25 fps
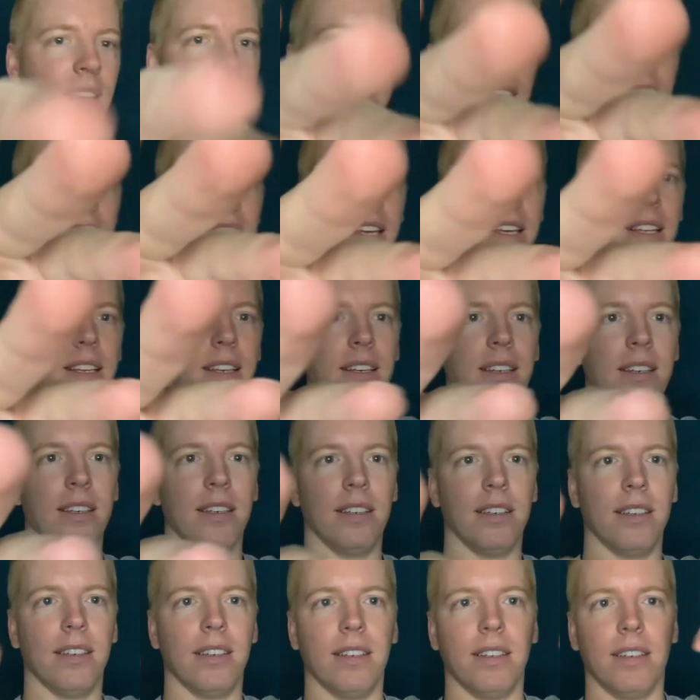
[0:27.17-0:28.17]
and
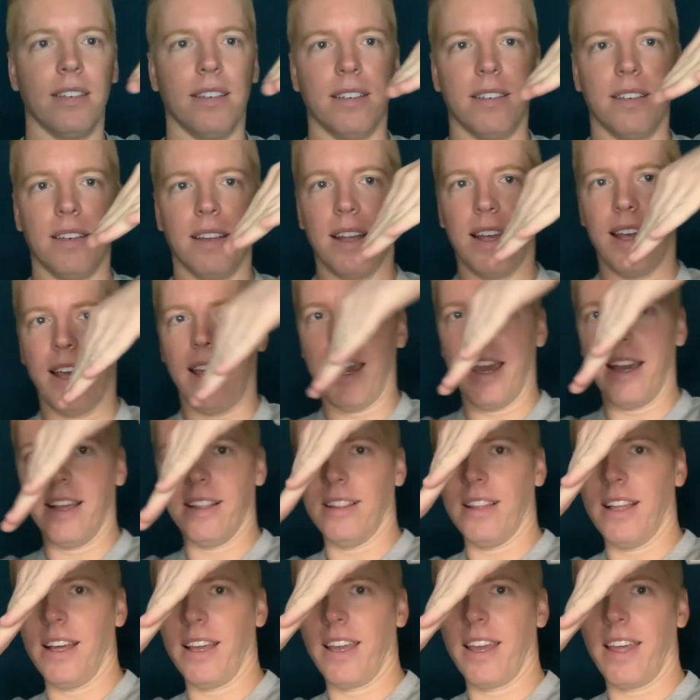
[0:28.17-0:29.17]
at
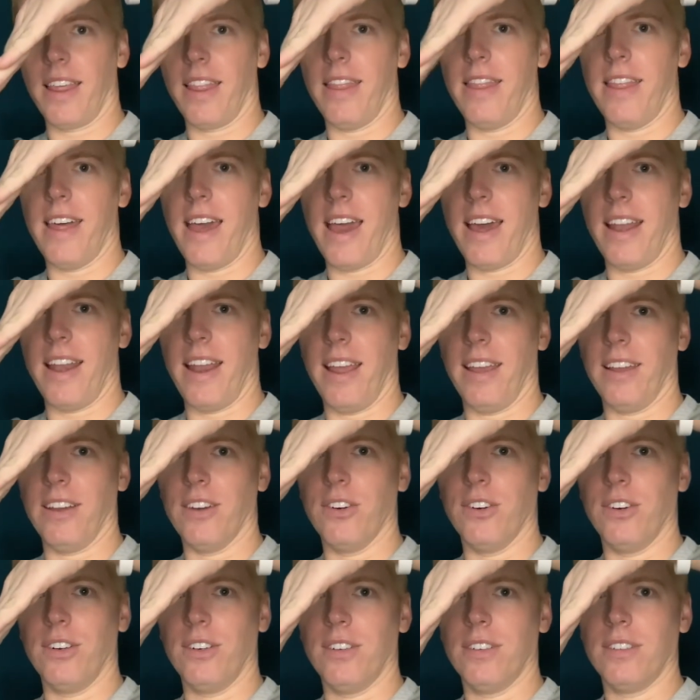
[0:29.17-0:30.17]
like that
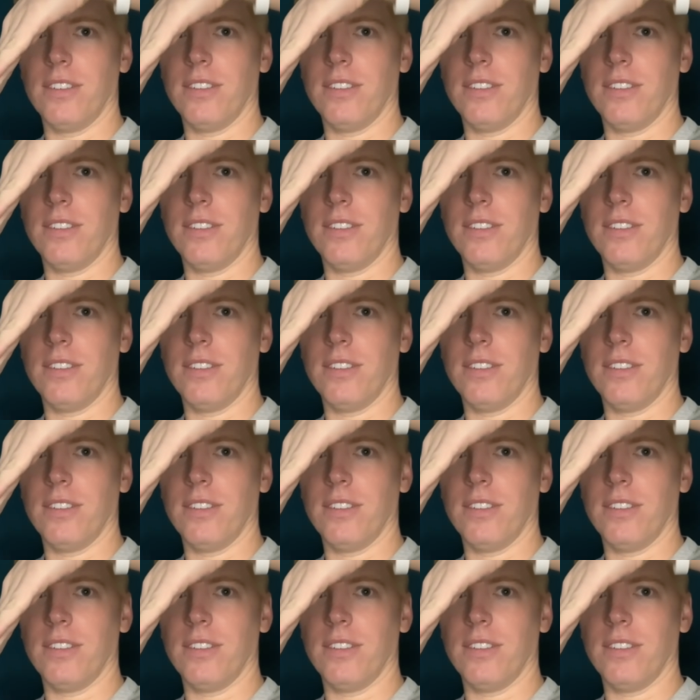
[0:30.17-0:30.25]
angle.